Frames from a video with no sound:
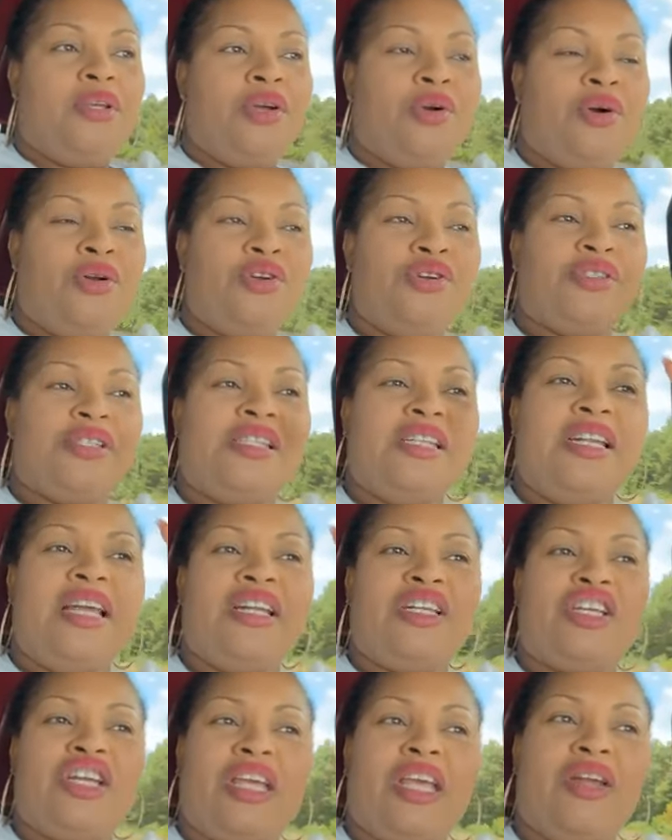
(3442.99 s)
you're gonna see
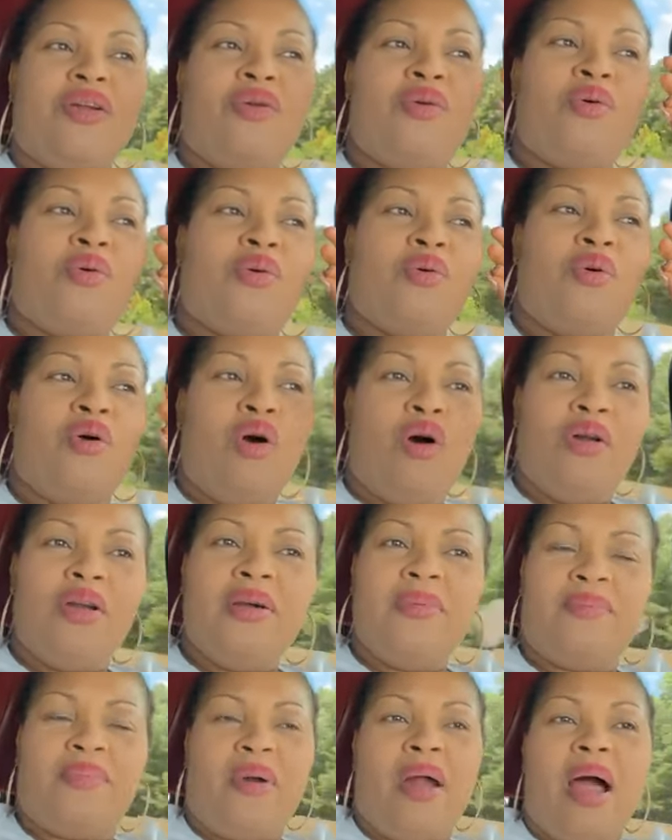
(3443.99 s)
the chicken look
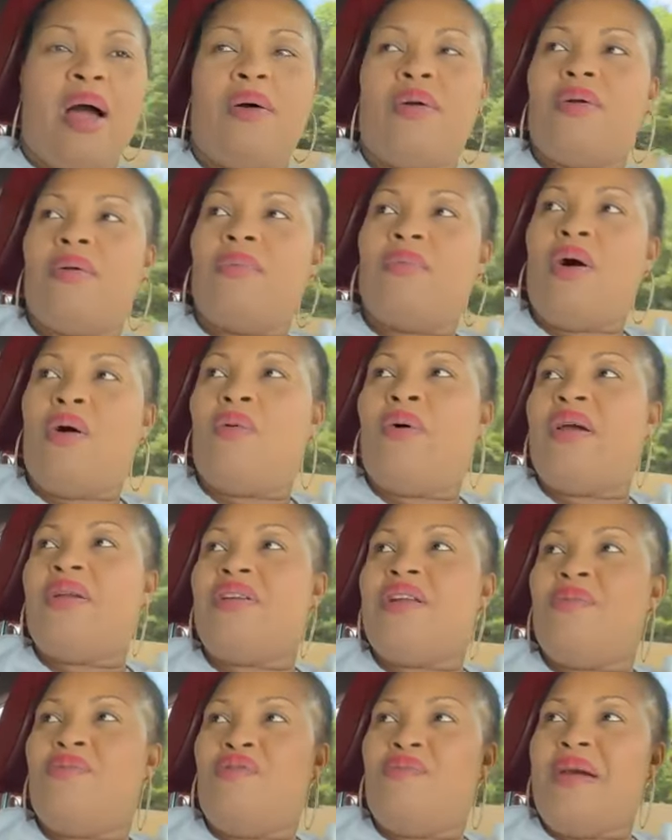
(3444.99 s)
golden brown, but
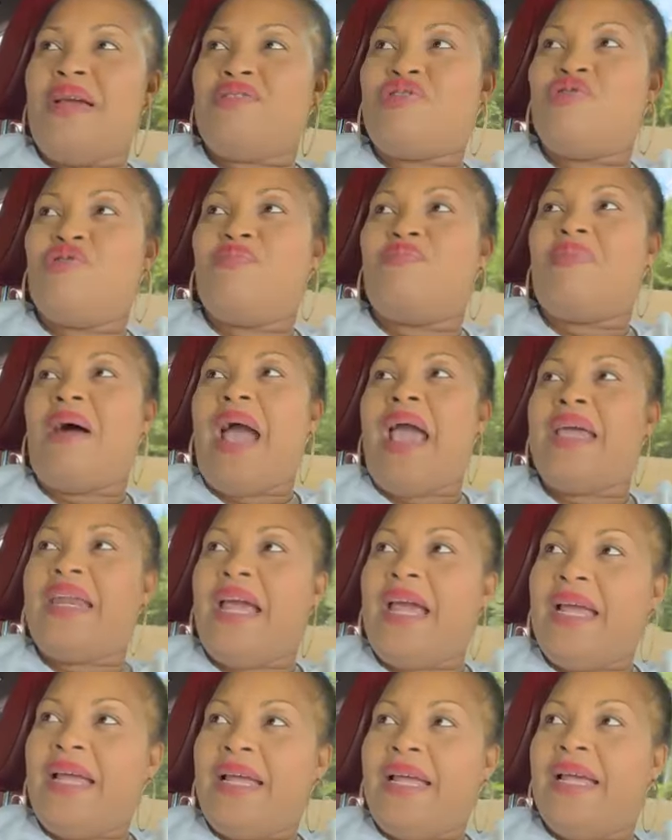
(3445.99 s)
when the moment you
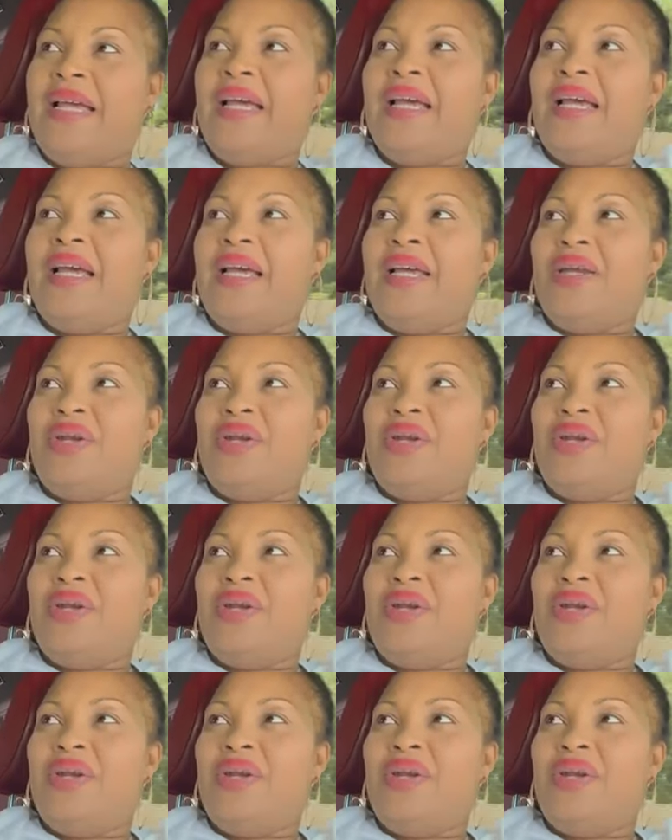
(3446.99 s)
bite it,